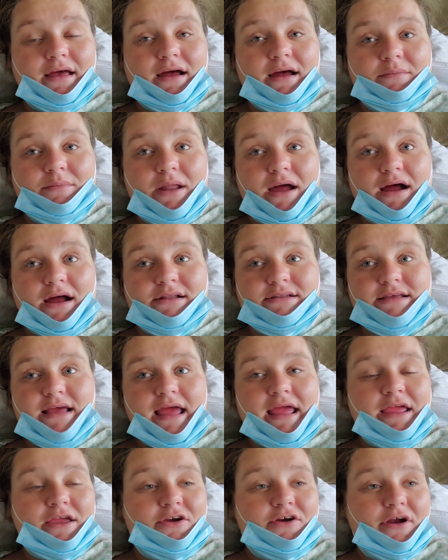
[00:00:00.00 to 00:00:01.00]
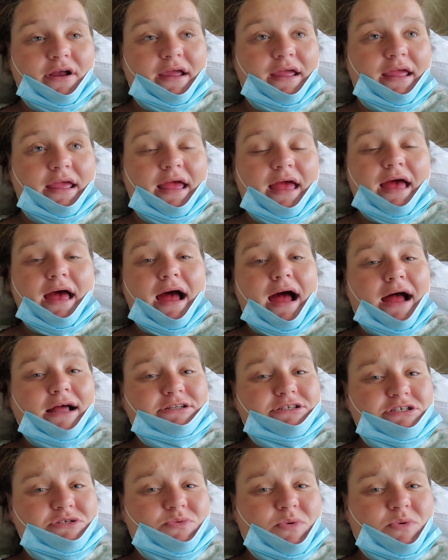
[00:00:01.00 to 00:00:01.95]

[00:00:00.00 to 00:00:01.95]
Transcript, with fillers: I'm not angry. I just